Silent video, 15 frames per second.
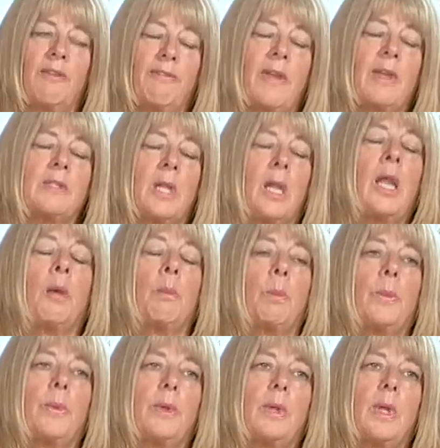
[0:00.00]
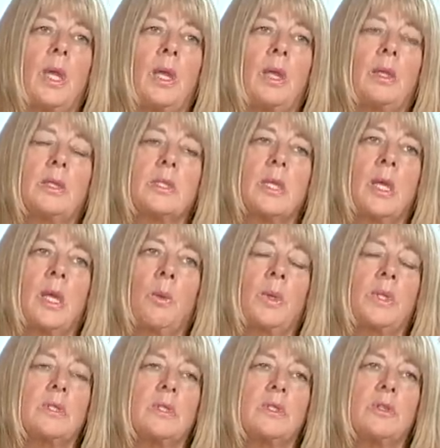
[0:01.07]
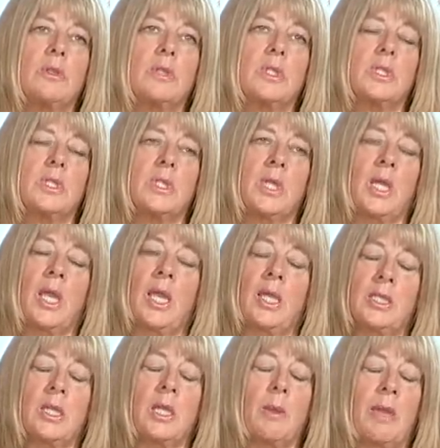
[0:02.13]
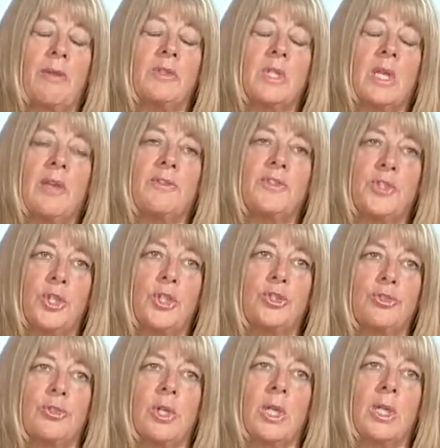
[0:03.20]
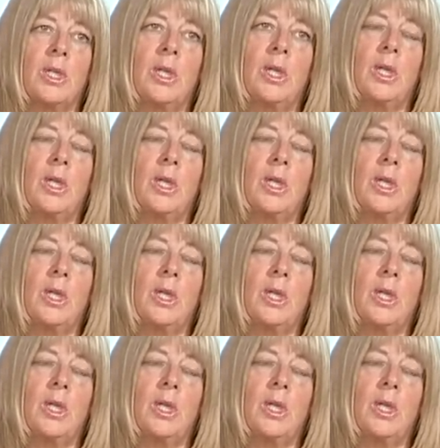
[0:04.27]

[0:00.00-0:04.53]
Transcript: felt a lump and I went to the doctors and I ended up having to have surgery